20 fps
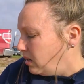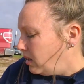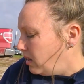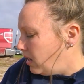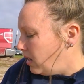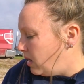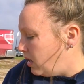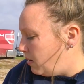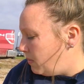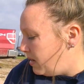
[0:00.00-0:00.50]

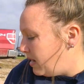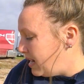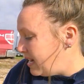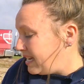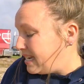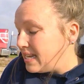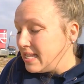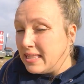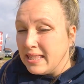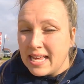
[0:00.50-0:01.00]
Um, and I
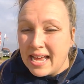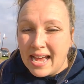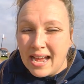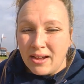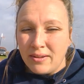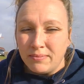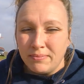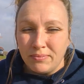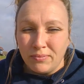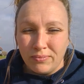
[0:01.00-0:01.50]
did
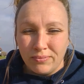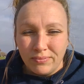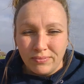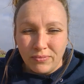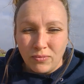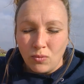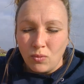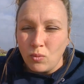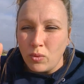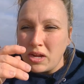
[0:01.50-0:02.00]
that
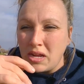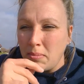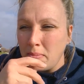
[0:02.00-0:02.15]
way